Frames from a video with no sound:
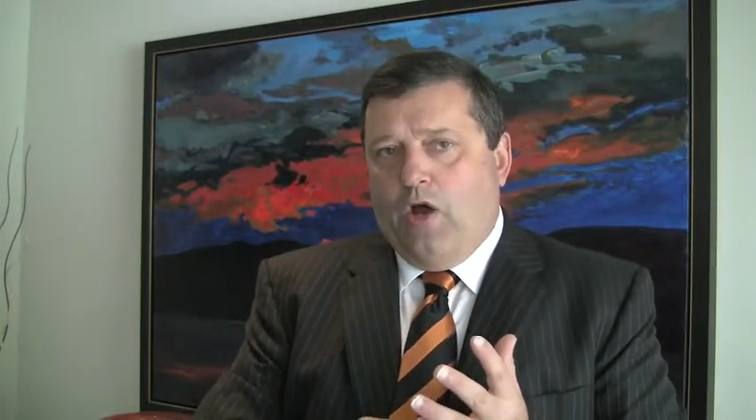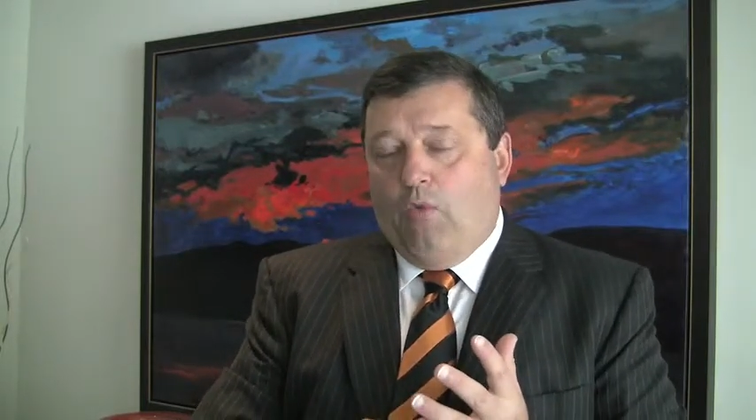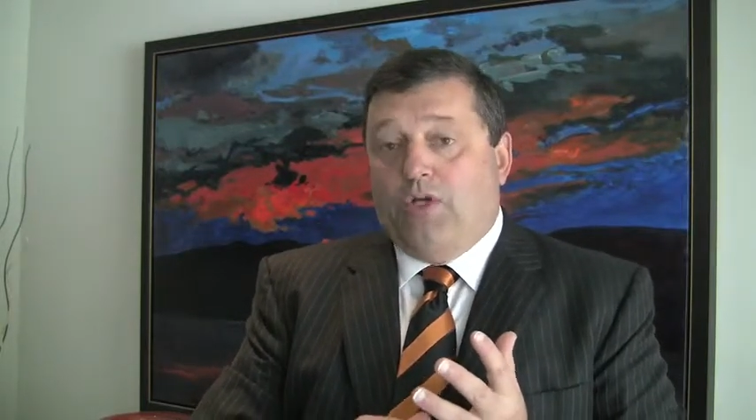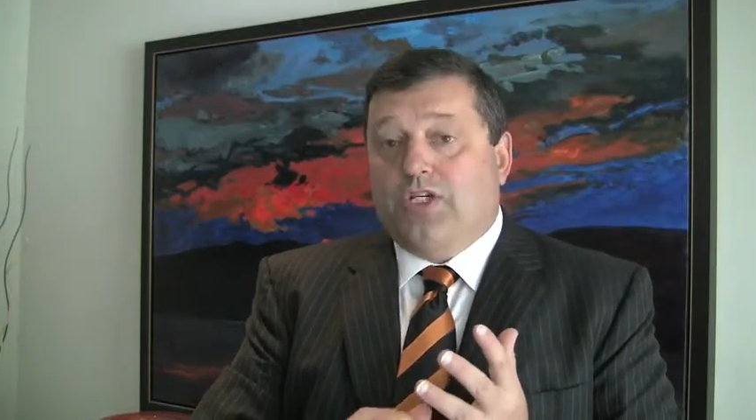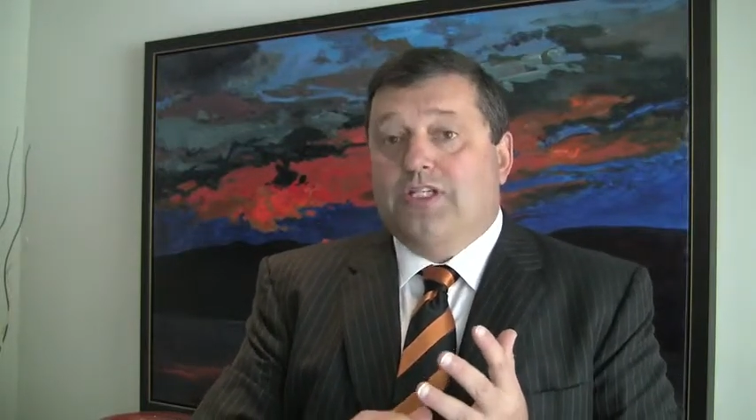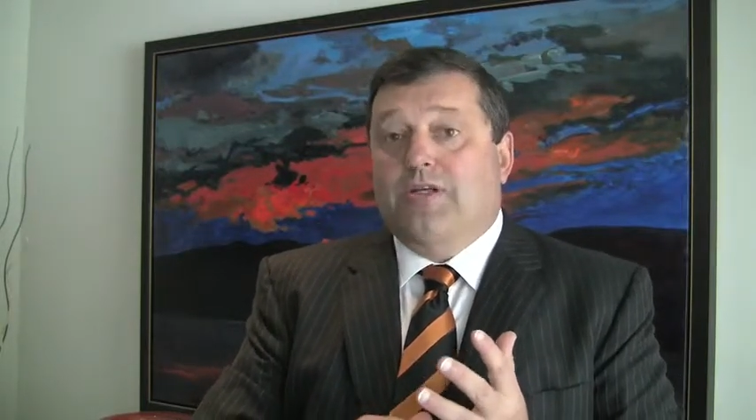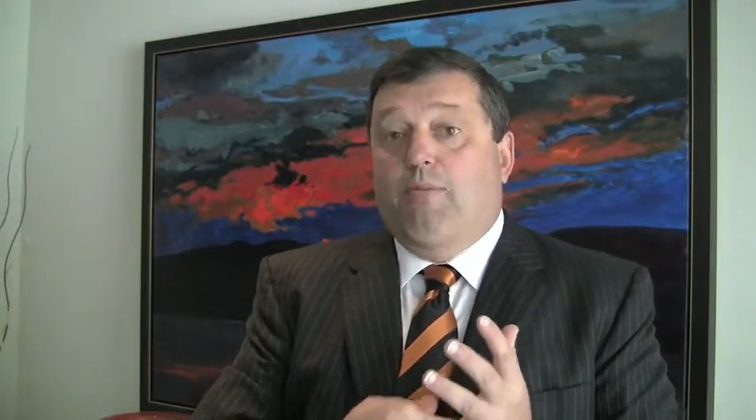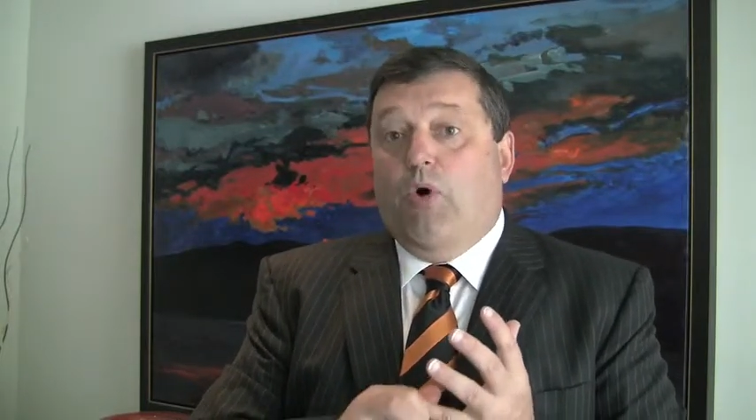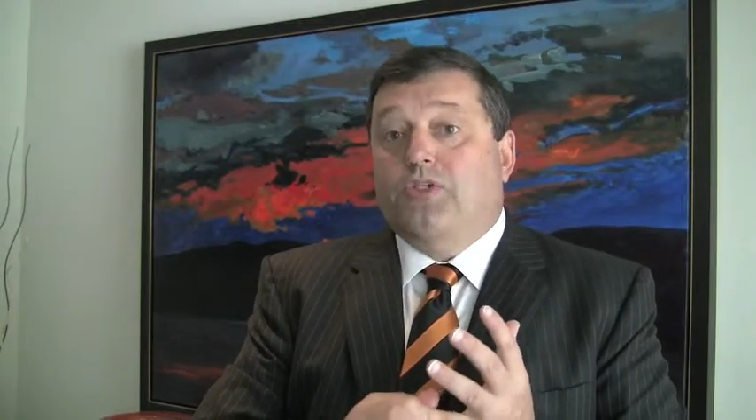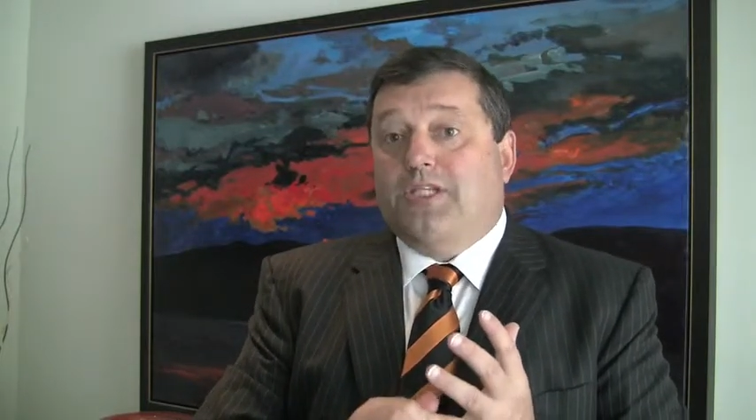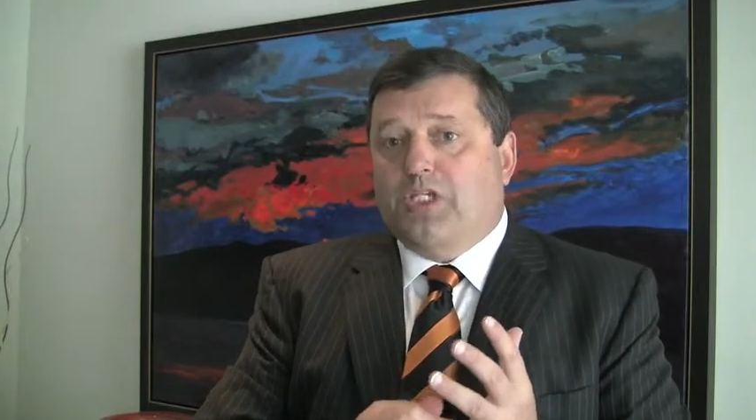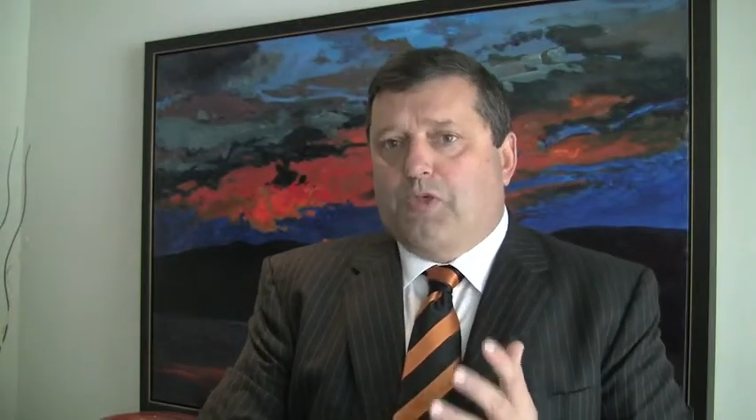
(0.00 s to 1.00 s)
which is the
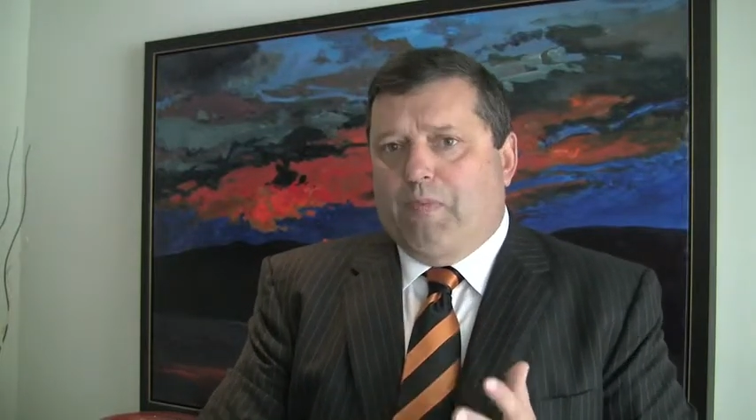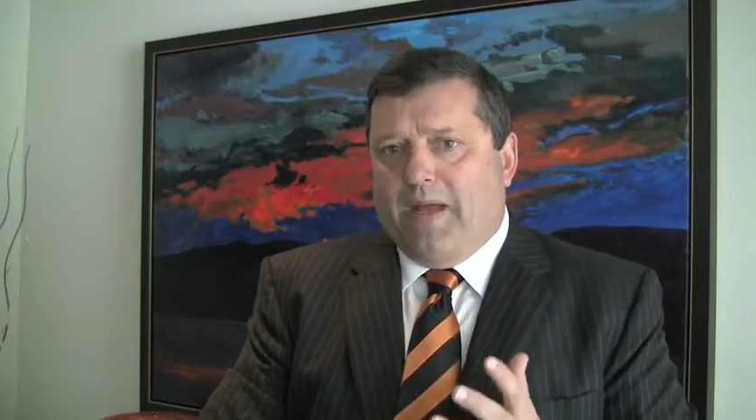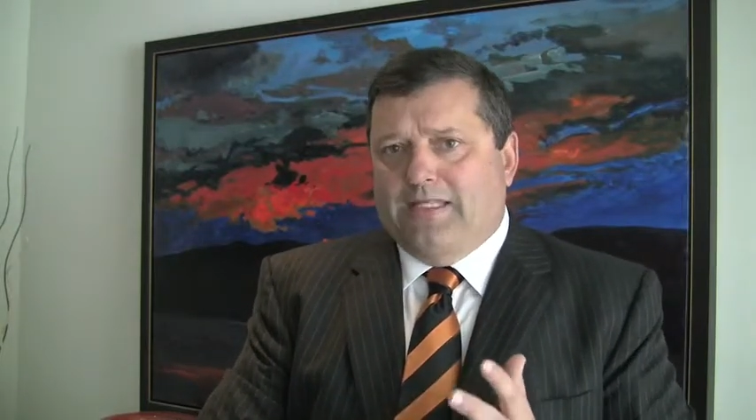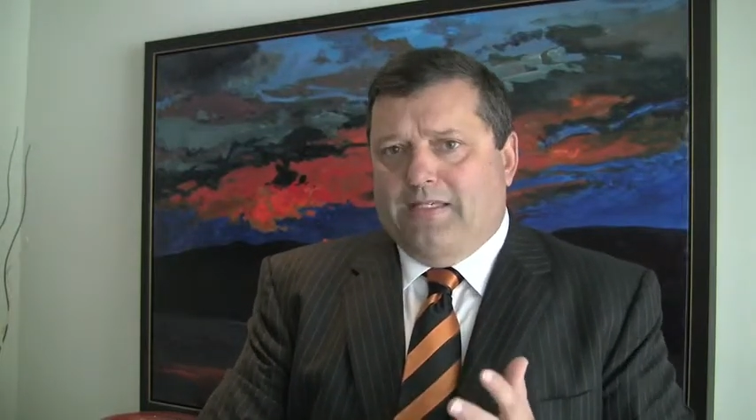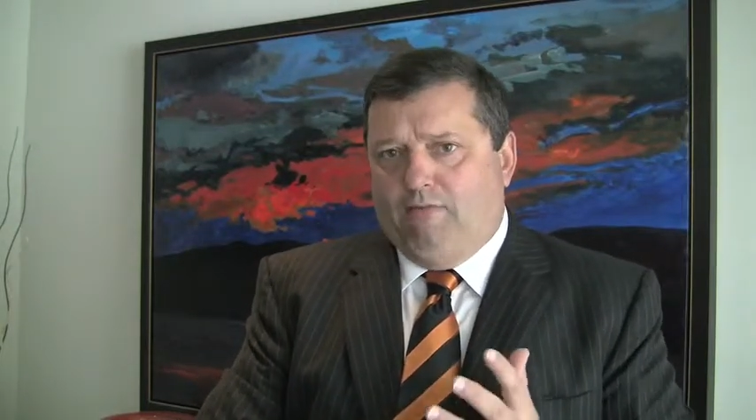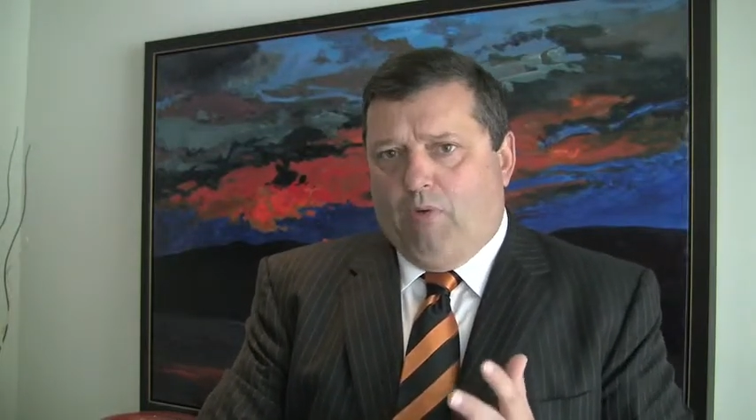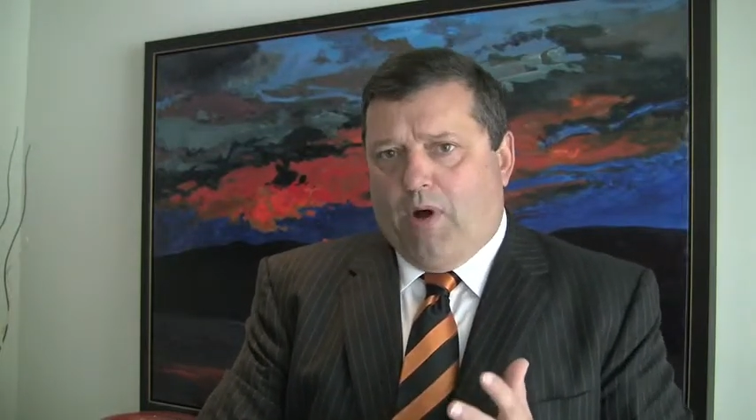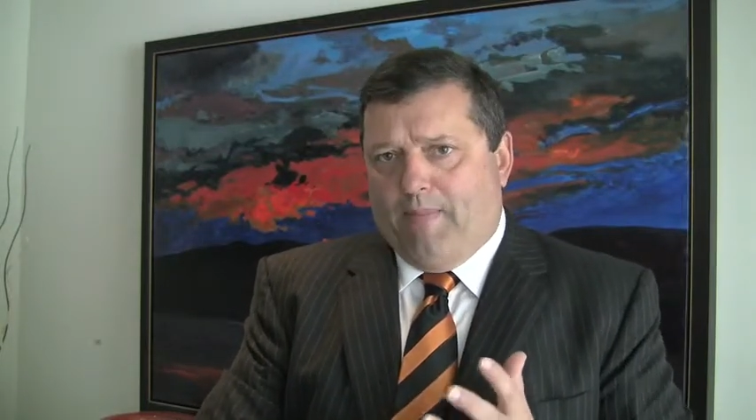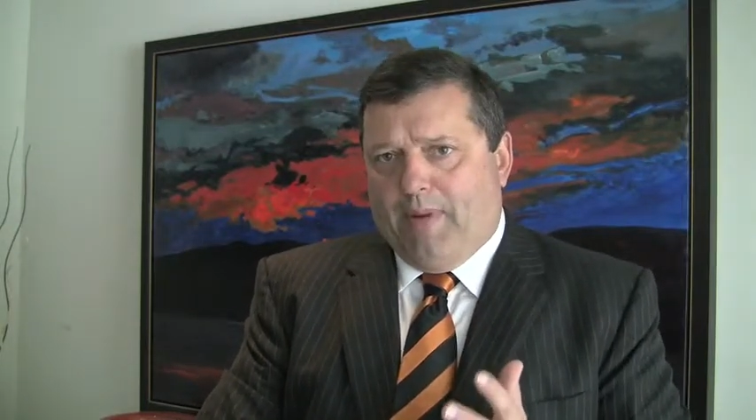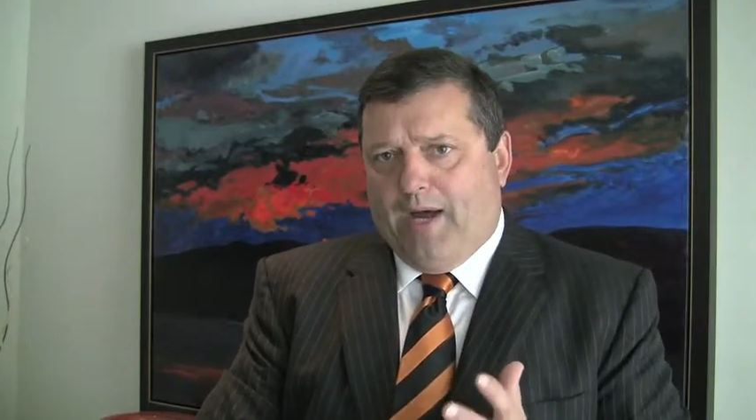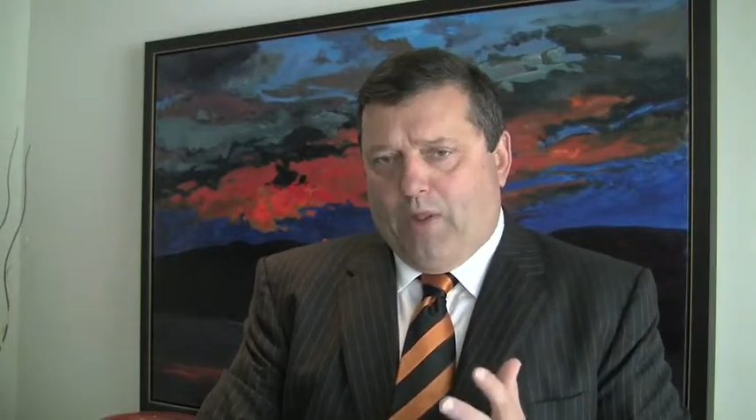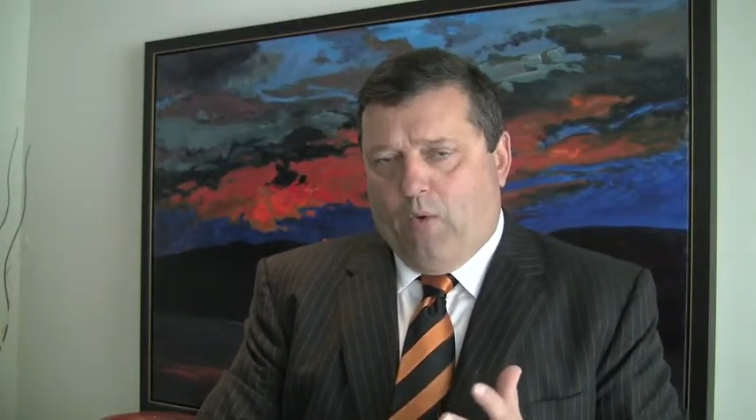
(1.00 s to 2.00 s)
most expensive one,
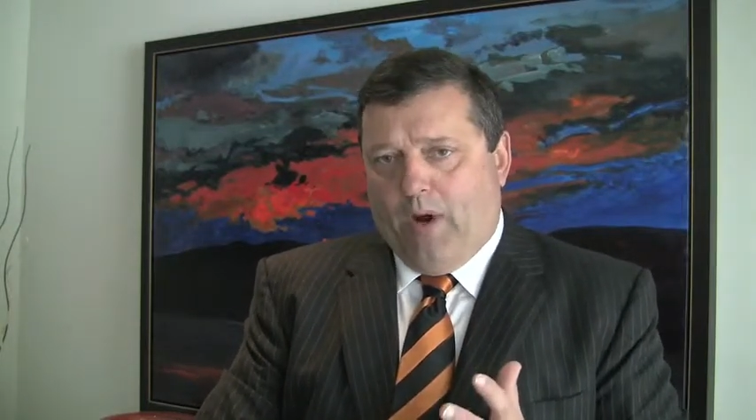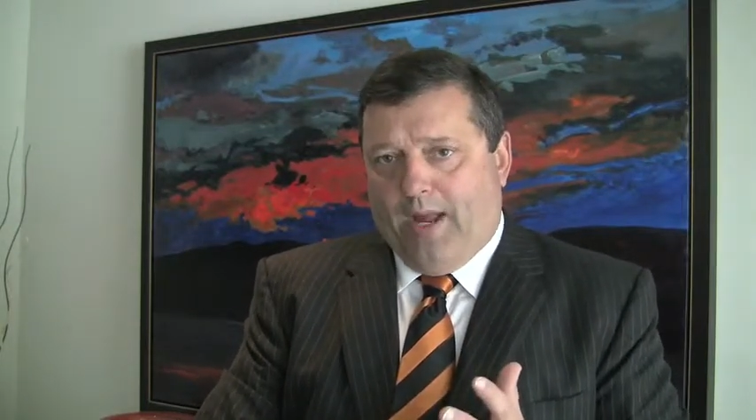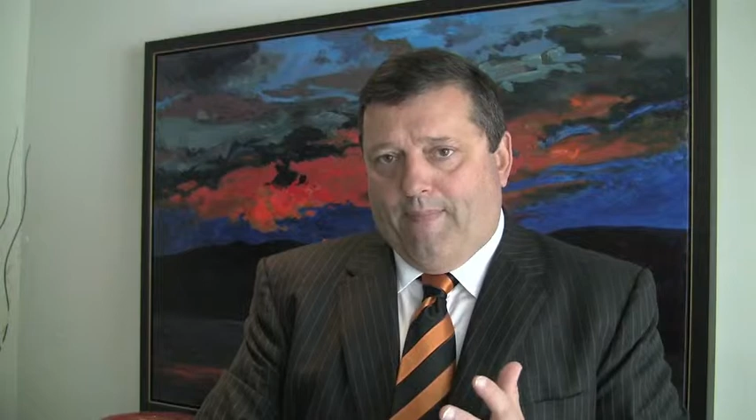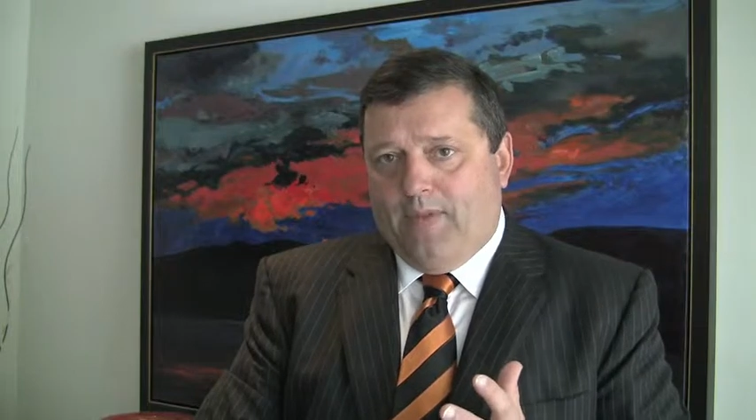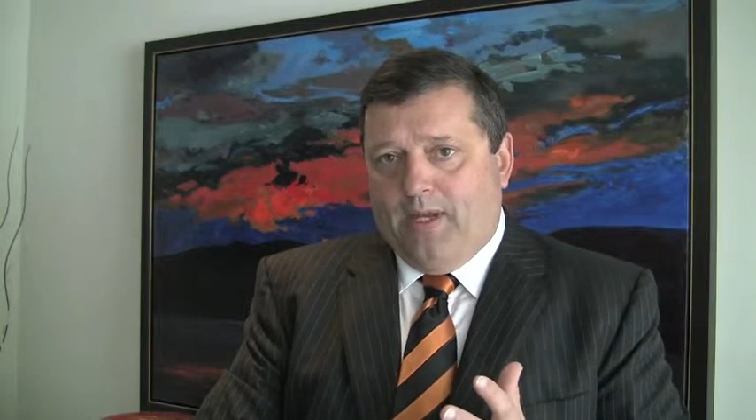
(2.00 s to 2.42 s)
by the way.